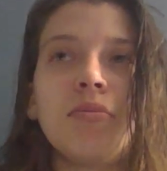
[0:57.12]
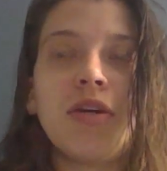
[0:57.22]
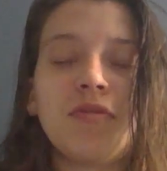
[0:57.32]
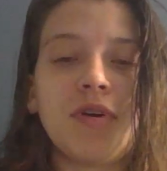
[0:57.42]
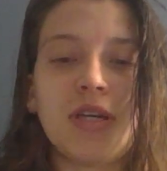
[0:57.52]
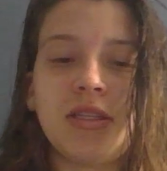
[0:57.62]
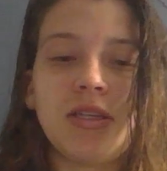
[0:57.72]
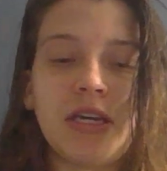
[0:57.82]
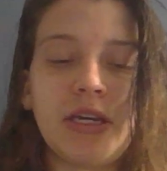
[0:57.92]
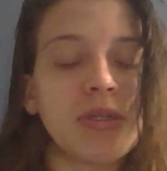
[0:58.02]
invite
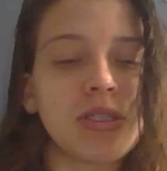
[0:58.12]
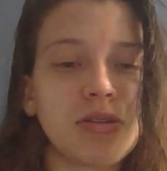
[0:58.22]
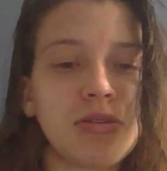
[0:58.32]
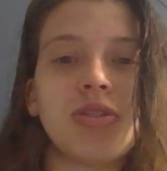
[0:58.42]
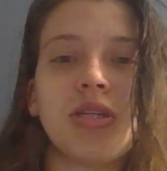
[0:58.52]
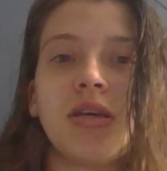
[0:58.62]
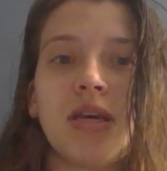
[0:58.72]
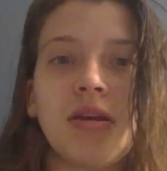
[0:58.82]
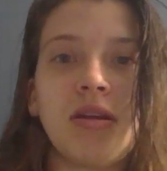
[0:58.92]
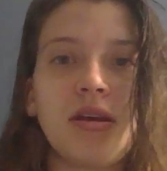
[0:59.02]
the aqueous solution
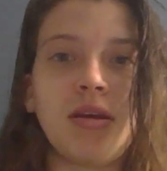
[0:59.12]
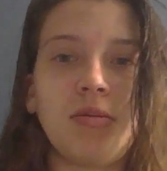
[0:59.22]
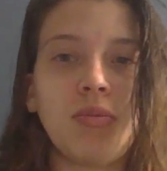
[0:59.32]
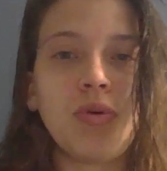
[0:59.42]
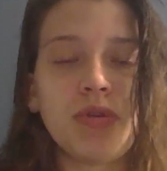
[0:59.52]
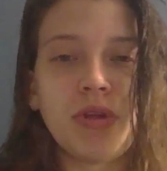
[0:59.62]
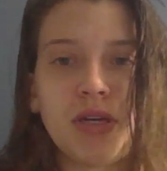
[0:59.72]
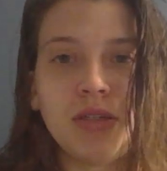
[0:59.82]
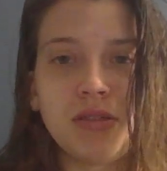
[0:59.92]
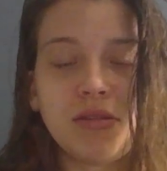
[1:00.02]
in and pull
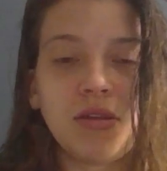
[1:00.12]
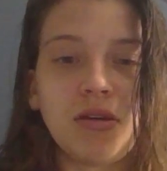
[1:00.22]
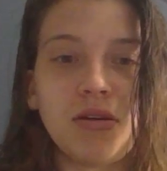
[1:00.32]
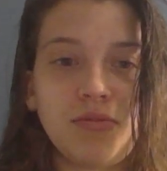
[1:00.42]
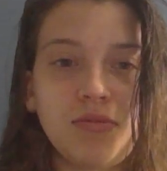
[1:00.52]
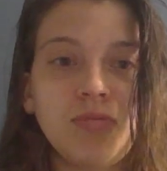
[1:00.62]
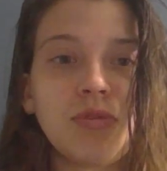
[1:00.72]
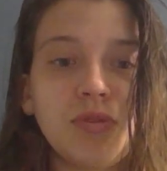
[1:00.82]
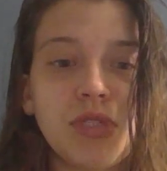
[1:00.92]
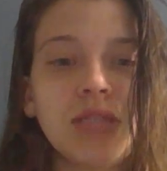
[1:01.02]
the
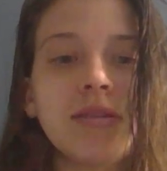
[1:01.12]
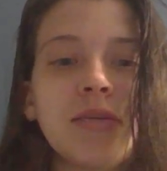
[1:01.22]
leucine